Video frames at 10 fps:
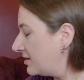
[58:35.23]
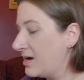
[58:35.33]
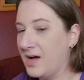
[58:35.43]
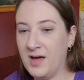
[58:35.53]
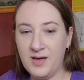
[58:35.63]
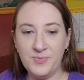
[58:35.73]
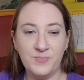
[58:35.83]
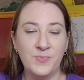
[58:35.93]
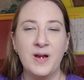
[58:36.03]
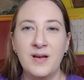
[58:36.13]

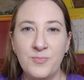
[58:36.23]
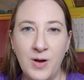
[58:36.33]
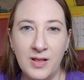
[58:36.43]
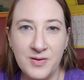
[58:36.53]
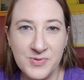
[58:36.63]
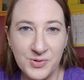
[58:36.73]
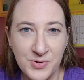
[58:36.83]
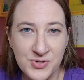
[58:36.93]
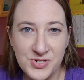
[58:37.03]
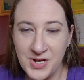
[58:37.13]
while I was
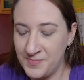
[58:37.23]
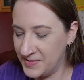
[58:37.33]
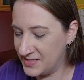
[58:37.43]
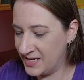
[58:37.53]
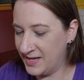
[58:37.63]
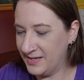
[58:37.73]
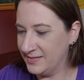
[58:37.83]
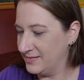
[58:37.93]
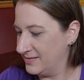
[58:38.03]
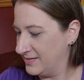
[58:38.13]
grocery shopping today,
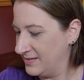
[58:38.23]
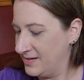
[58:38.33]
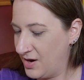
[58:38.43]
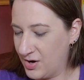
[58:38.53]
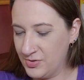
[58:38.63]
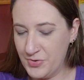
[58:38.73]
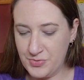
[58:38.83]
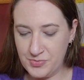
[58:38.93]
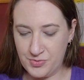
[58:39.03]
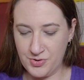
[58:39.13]
our
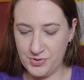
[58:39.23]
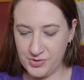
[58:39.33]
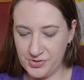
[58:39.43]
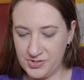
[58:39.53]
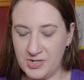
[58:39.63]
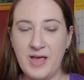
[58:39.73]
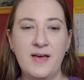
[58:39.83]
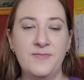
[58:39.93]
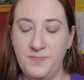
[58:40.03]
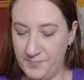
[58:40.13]
local Kroger's
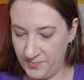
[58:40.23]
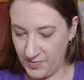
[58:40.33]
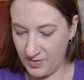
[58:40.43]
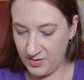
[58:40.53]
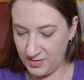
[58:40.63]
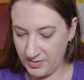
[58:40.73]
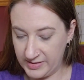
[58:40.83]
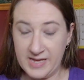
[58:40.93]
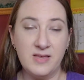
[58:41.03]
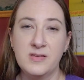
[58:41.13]
have,
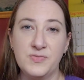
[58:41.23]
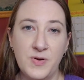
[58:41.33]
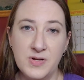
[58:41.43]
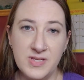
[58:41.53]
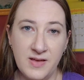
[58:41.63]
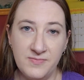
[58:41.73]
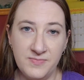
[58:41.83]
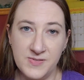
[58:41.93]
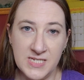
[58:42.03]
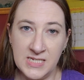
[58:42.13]
like, as far as I've
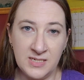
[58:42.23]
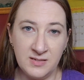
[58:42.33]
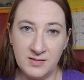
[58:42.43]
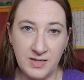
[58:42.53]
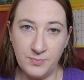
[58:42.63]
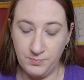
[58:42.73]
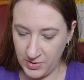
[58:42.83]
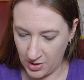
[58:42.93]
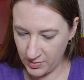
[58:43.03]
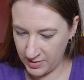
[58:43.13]
seen, like, you
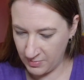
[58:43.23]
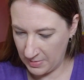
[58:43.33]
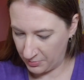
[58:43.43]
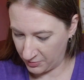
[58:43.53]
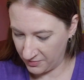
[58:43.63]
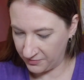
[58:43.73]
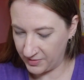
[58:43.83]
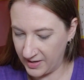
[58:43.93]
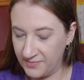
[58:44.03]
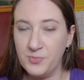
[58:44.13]
know, in my
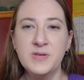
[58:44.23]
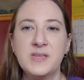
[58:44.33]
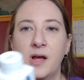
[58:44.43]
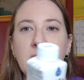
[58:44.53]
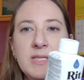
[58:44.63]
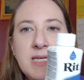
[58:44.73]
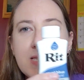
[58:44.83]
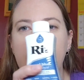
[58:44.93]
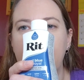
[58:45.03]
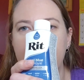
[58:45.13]
periphery, have always carried these
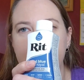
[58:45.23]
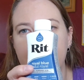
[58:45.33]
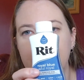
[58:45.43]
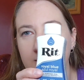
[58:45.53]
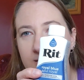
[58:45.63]
guys.